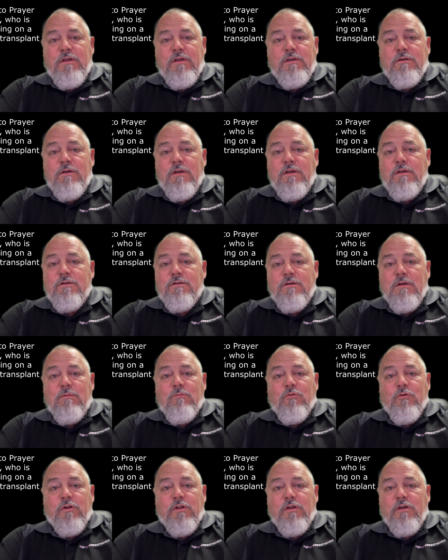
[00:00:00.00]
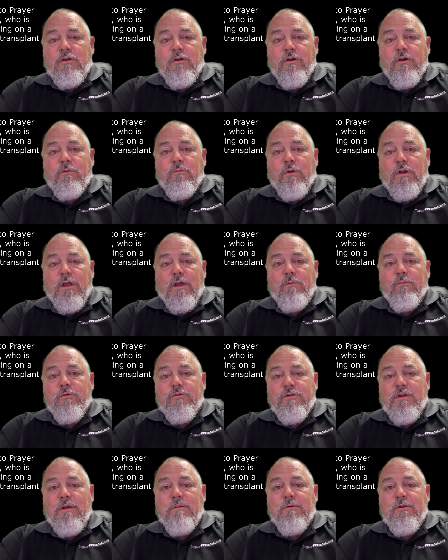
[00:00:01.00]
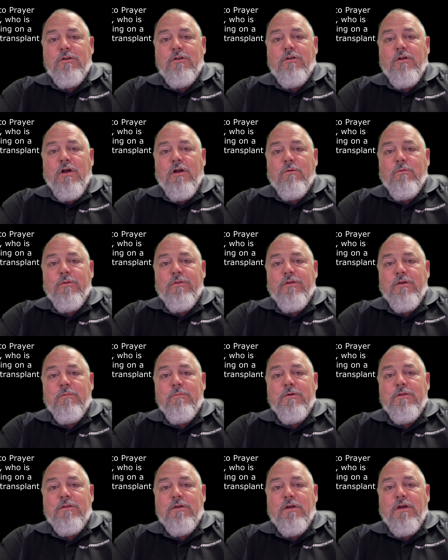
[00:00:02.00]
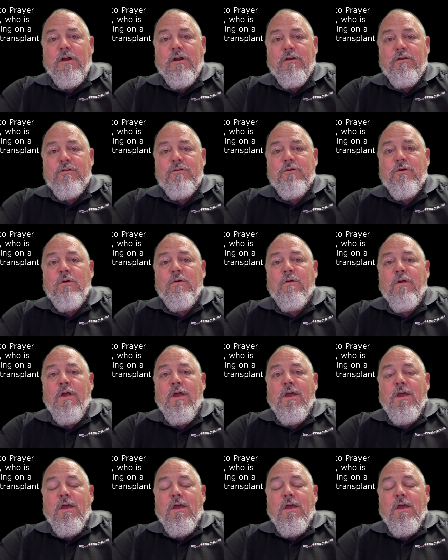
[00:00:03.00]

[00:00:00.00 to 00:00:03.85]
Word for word: He, he seemed really good when I was able to talk with him at the car show.